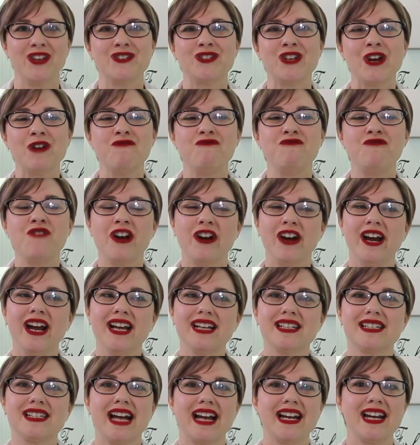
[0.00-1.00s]
So I'm
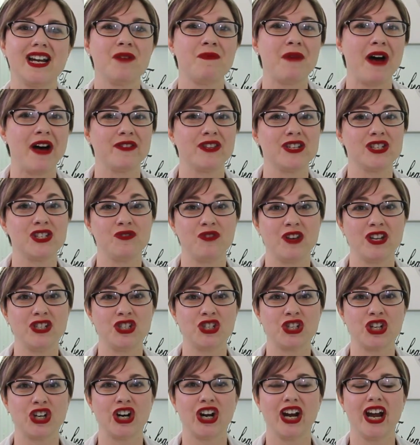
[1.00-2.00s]
very excited about this
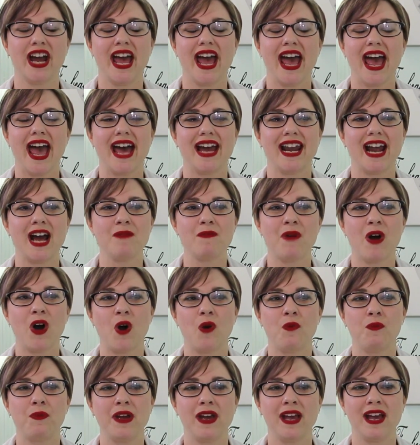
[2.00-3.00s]
venture, and I'm
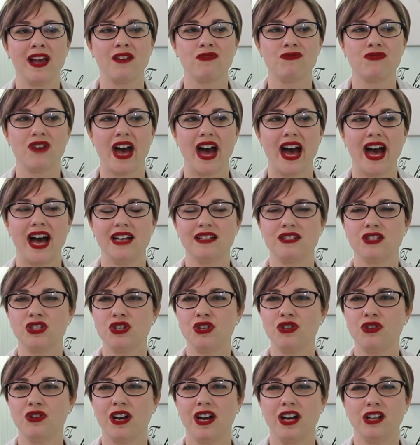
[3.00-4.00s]
hoping that
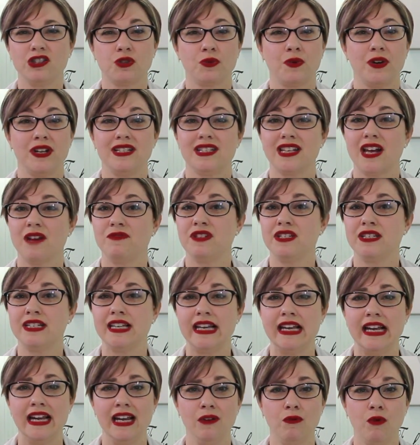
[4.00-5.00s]

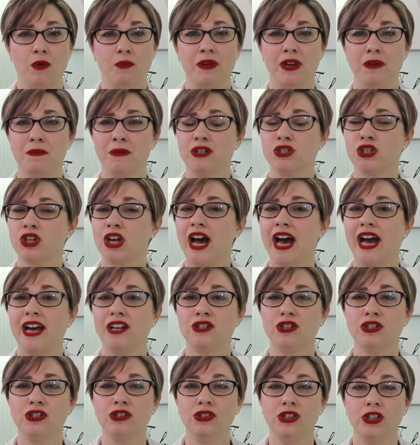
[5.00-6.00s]
2017 will be much
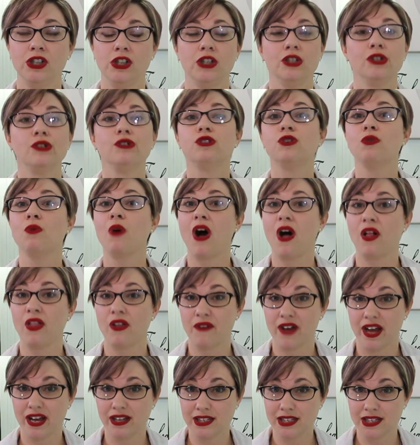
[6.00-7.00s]
kinder to all
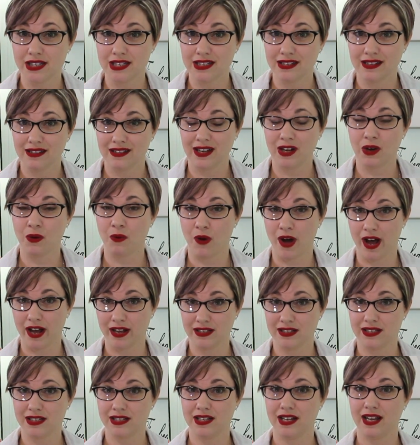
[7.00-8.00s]
of us than it
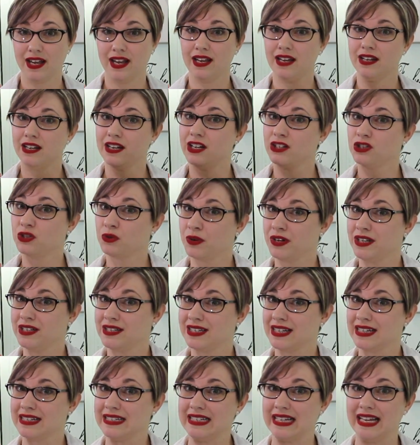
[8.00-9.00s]
was in
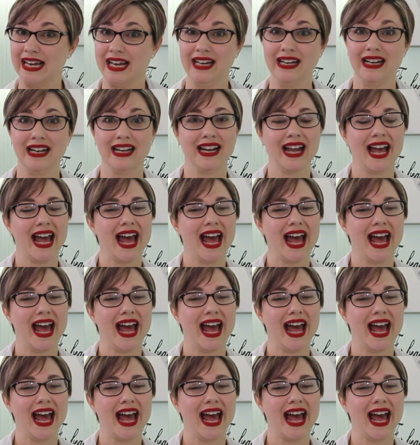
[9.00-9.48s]
2016.